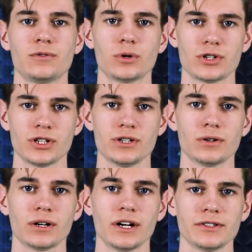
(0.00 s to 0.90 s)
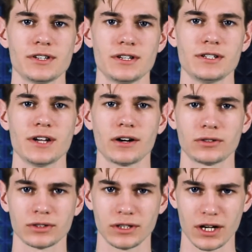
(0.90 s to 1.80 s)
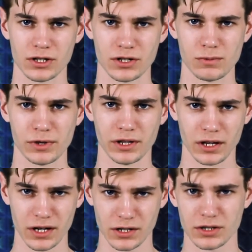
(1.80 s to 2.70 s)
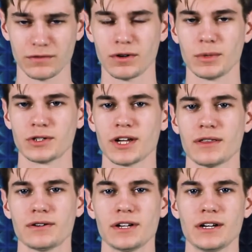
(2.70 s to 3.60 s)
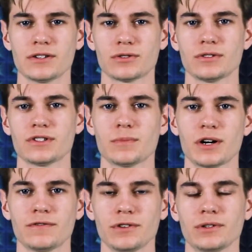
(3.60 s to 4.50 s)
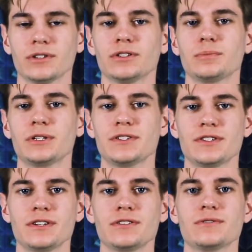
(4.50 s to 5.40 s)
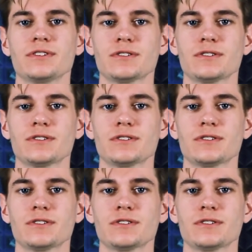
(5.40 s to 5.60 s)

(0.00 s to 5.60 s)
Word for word: 4G, or LTE dongle connection with the connection from your tethered Android smartphone on your PC using